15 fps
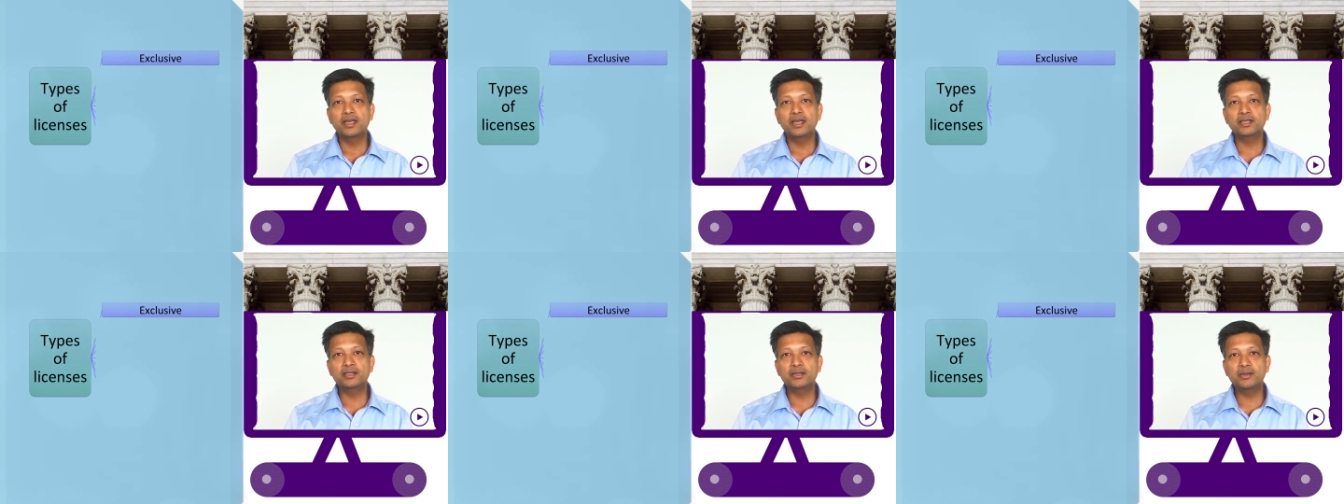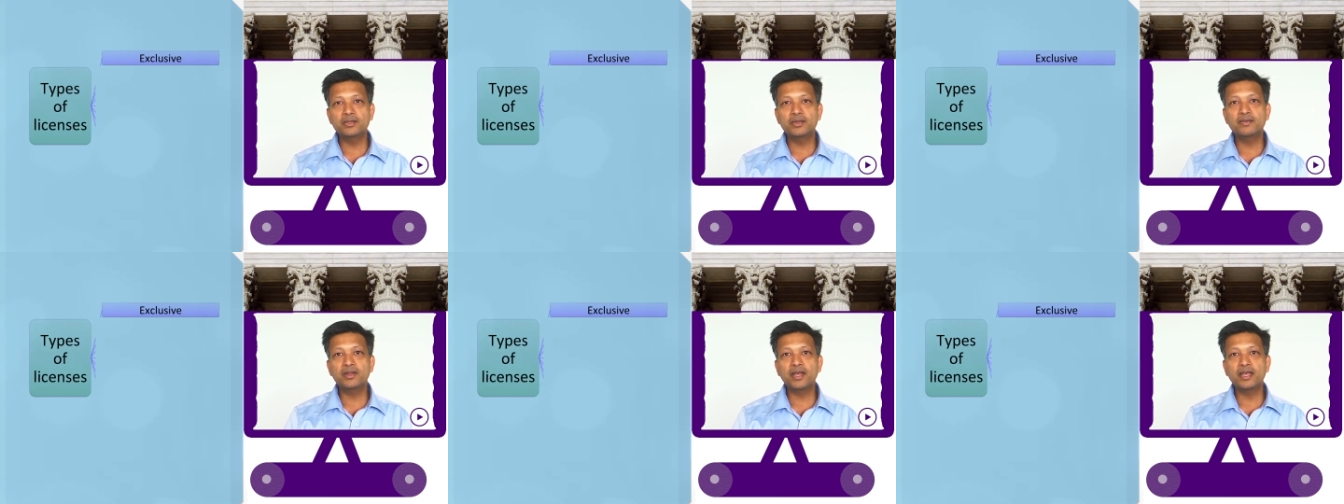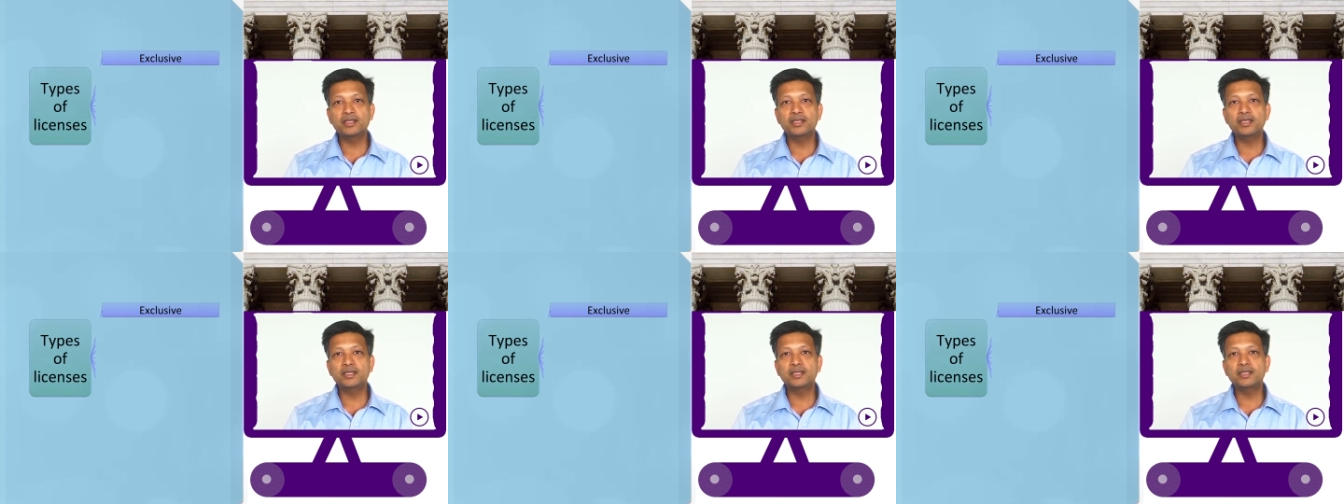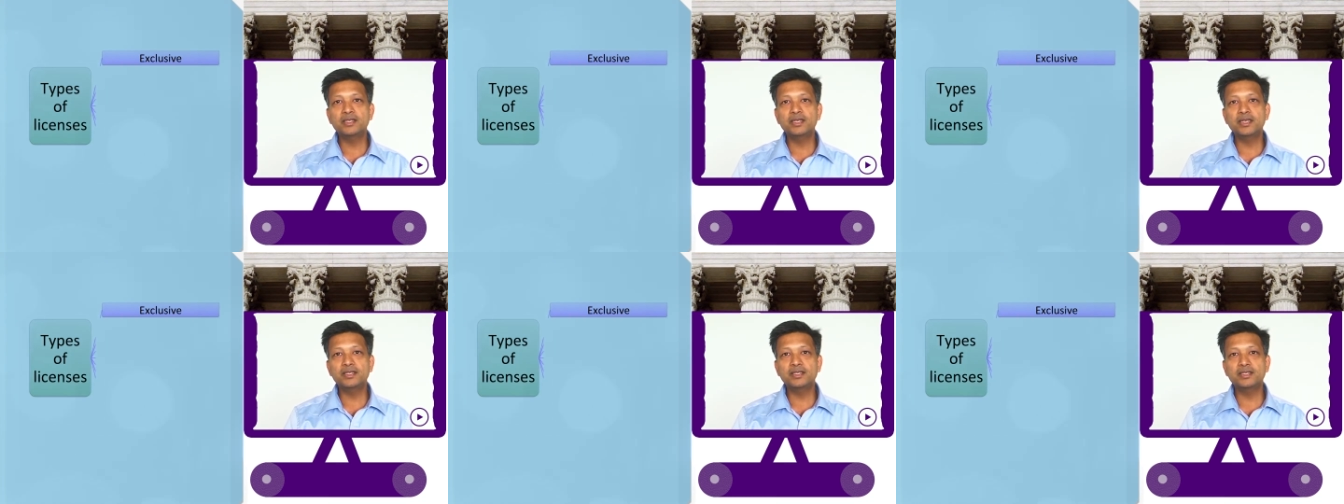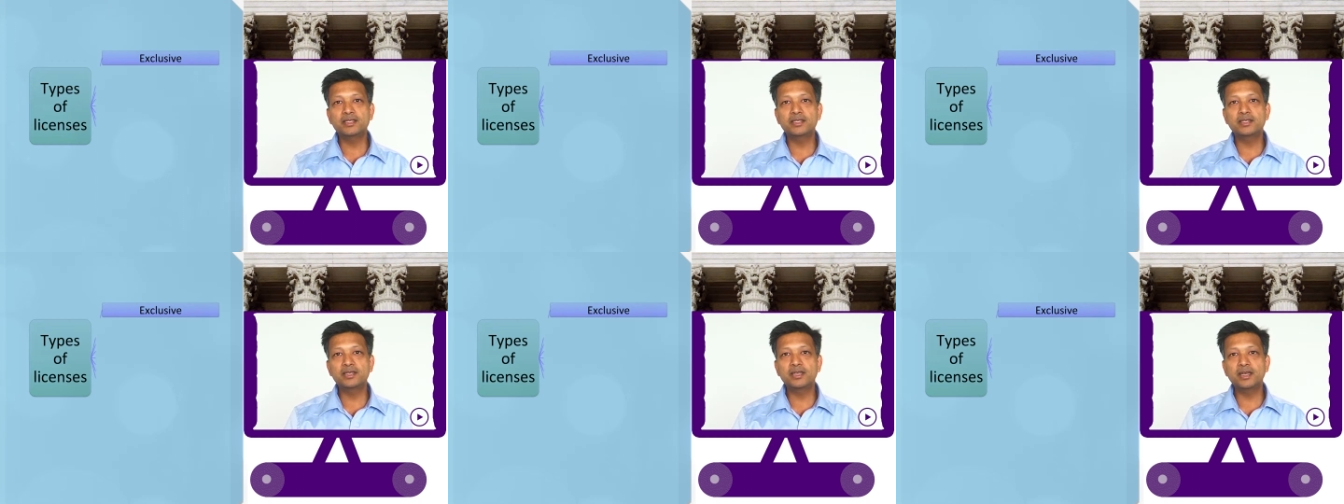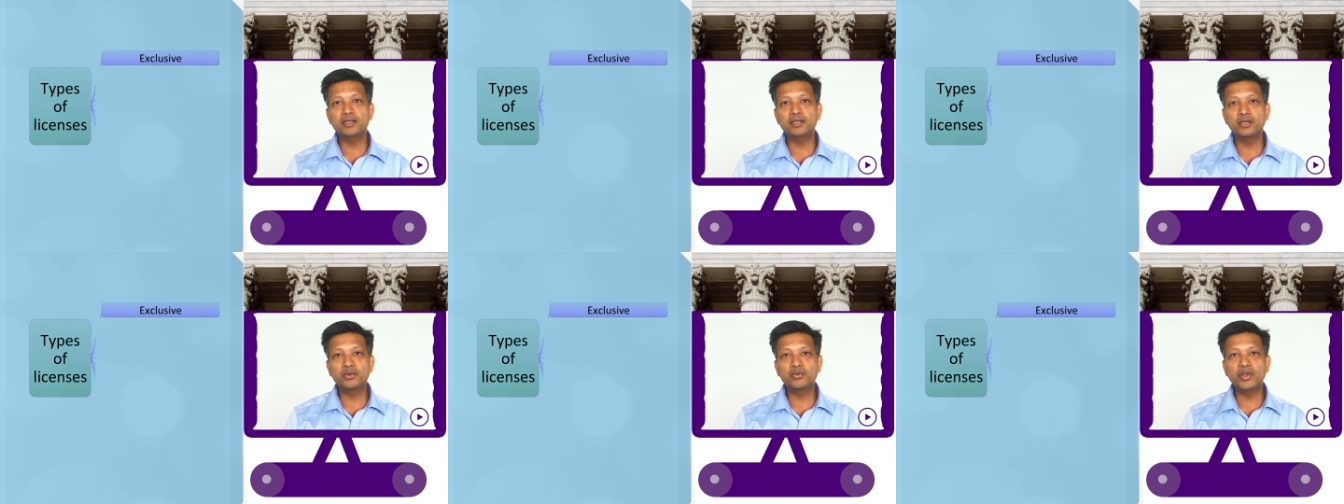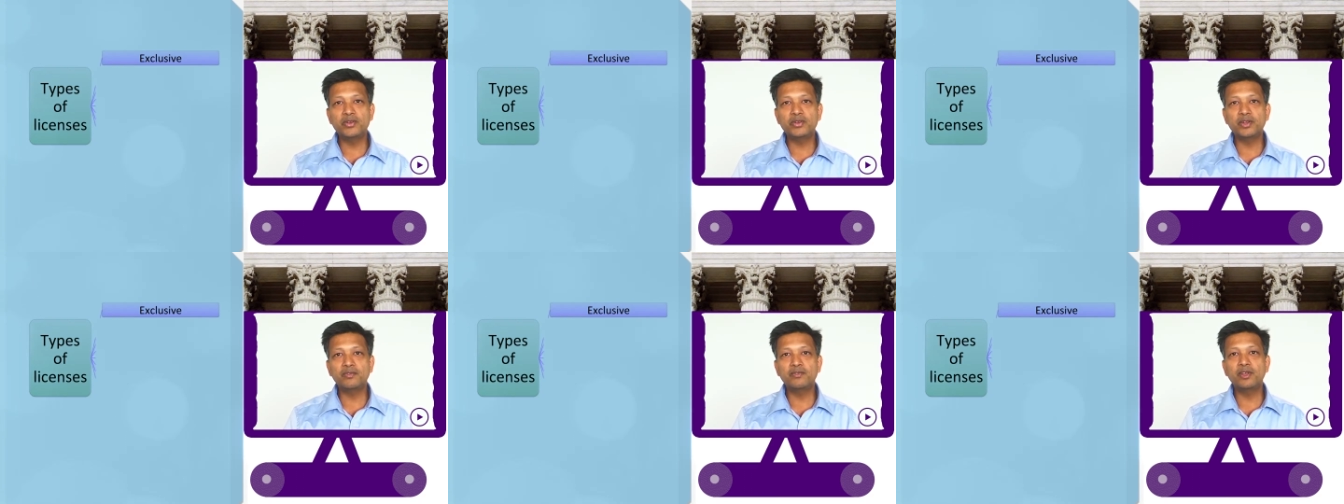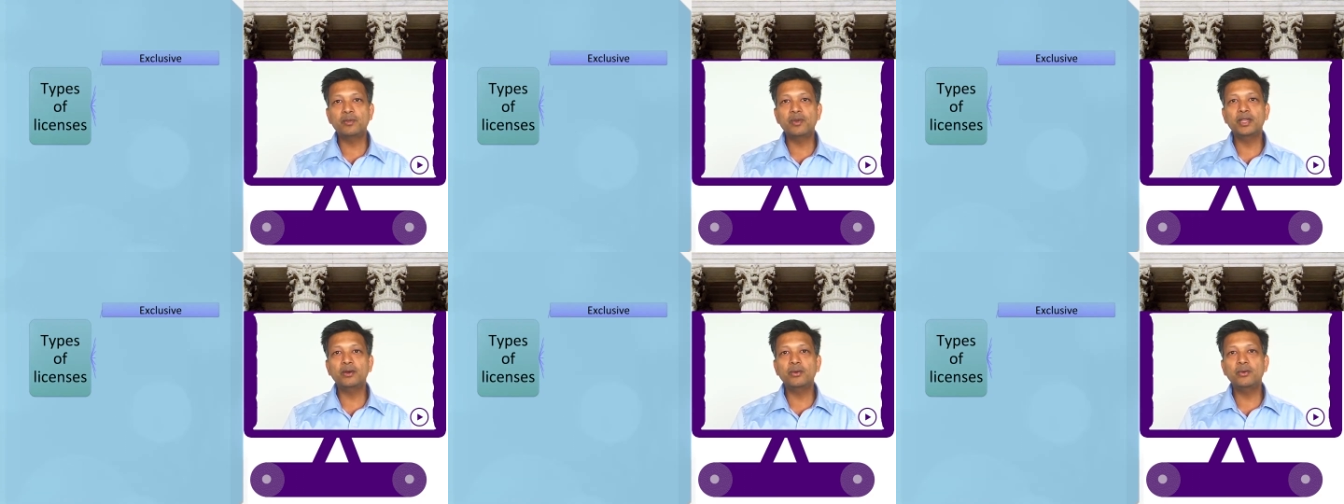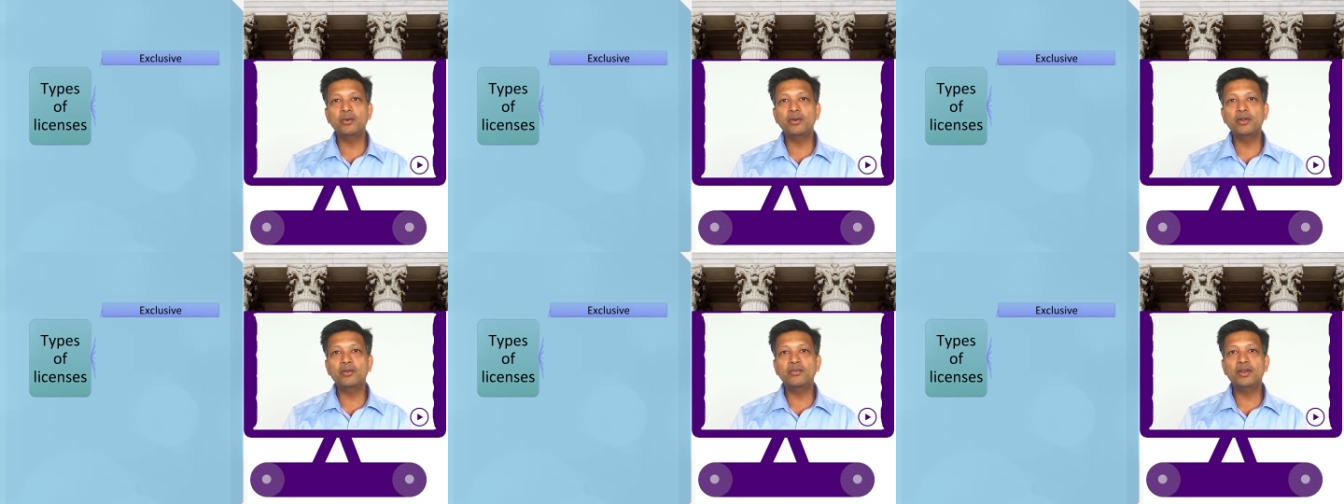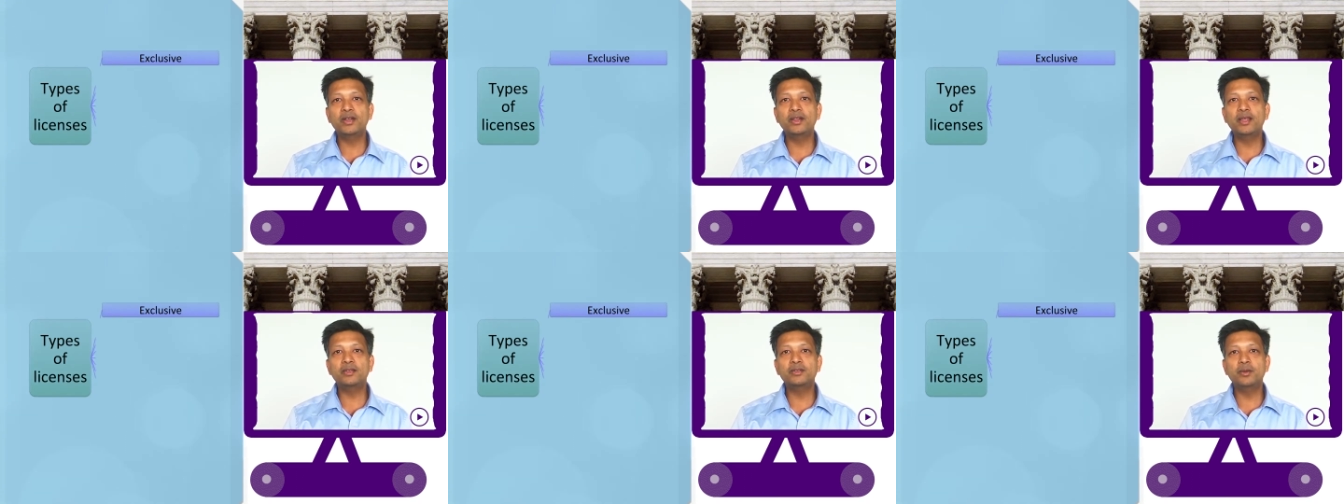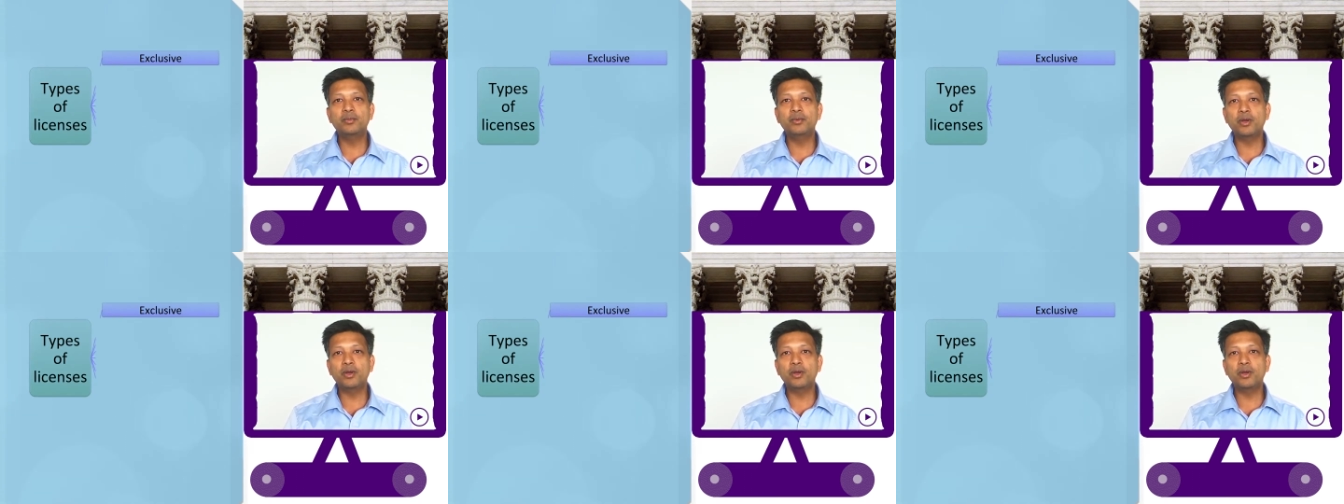Exclusive license is a situation whereby the owner of intellectual